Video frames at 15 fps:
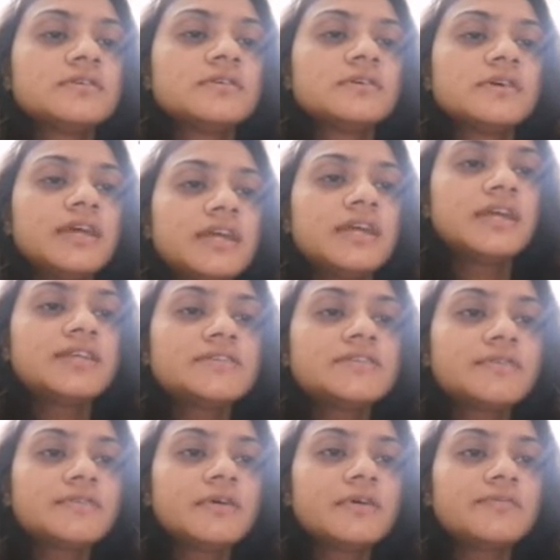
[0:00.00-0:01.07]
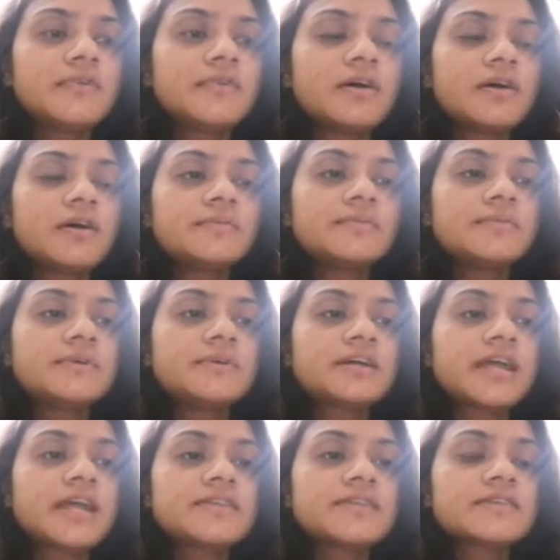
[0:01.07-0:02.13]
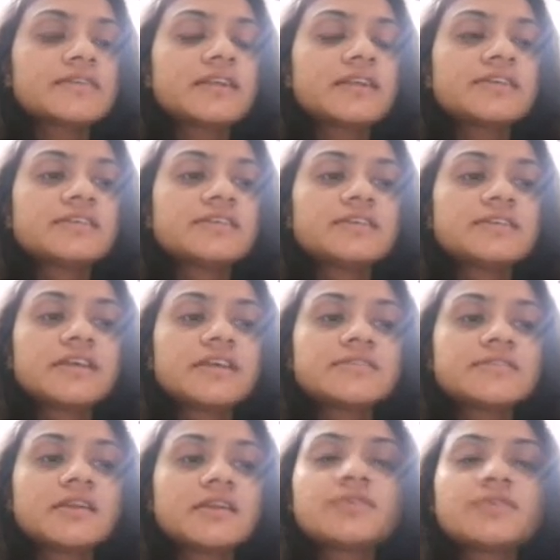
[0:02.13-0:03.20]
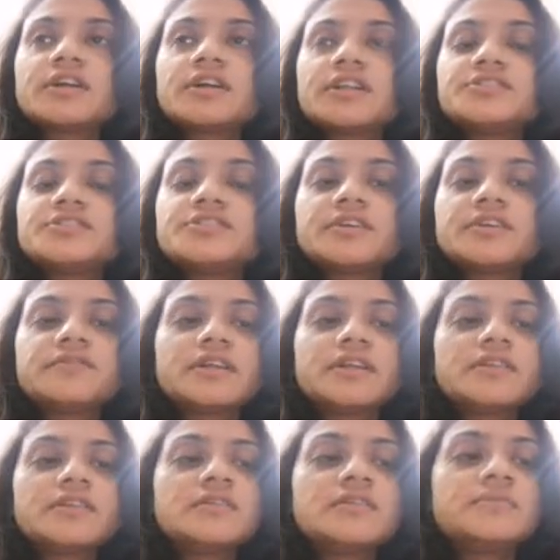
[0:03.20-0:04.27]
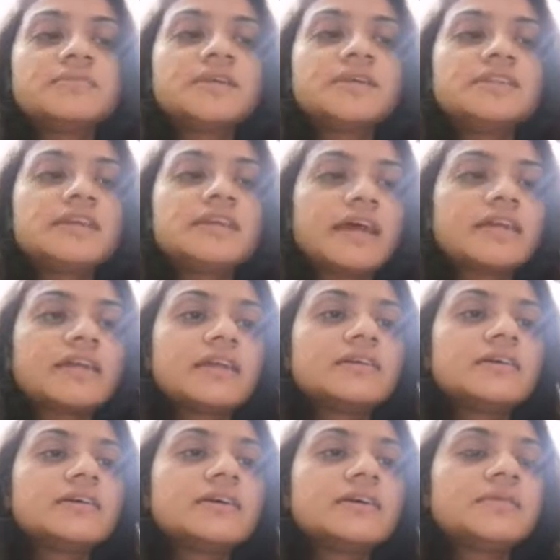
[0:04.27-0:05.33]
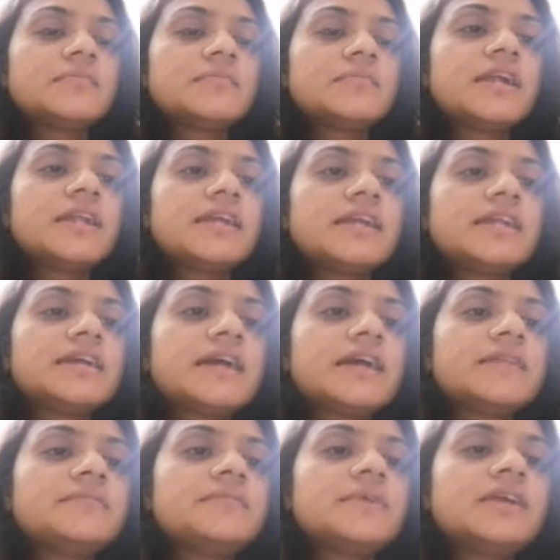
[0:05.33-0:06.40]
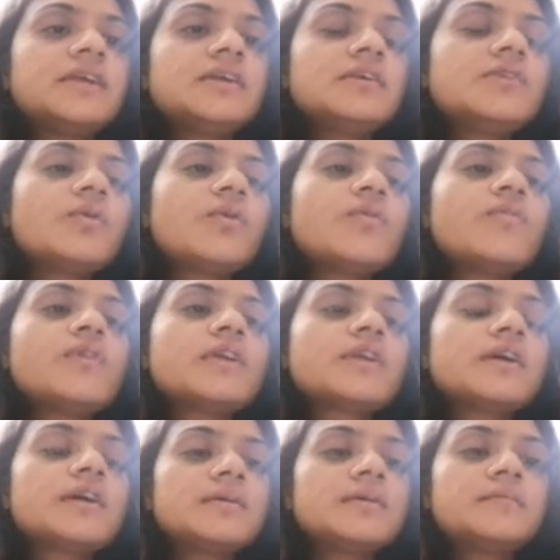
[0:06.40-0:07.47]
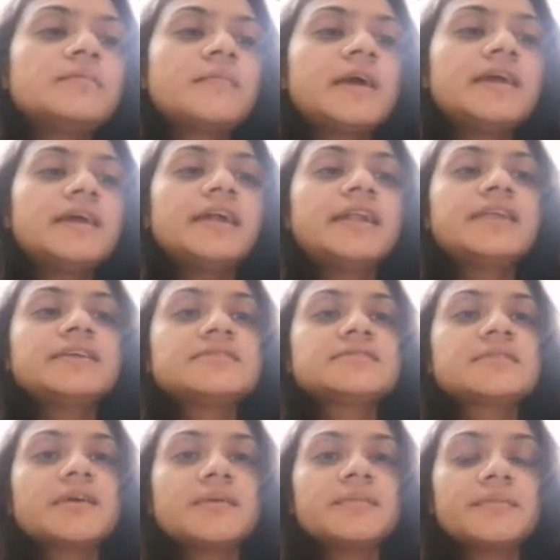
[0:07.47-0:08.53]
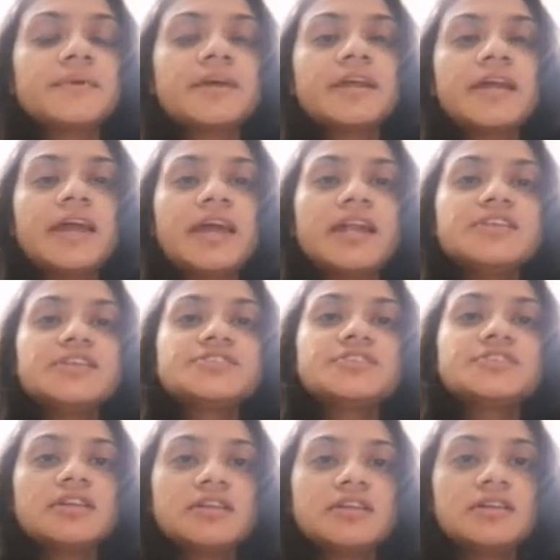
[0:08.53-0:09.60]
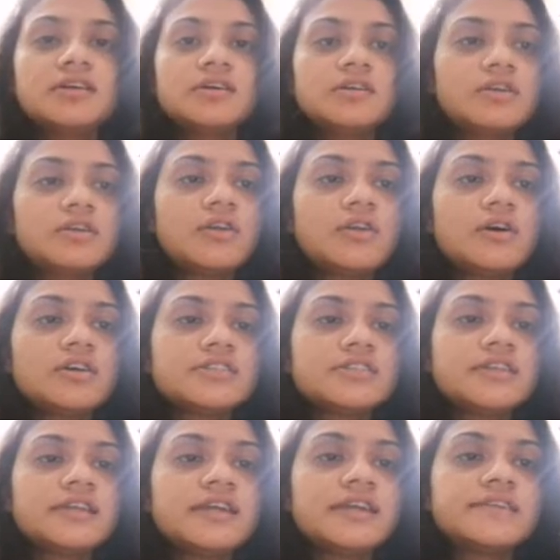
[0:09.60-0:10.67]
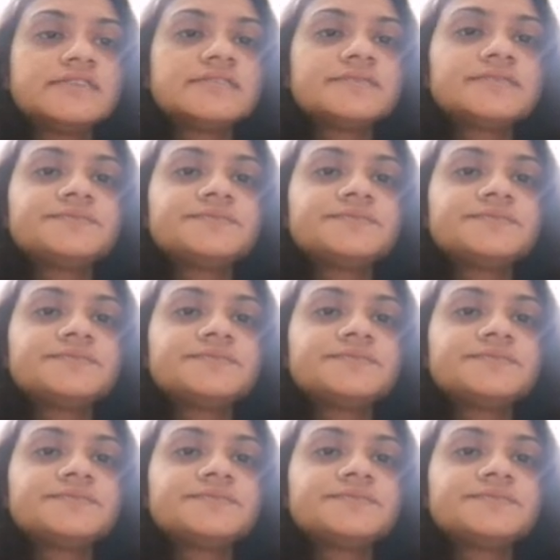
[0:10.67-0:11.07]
In this flip-flop, race around condition will be there, but it can be overcome by adding some additional logic gates.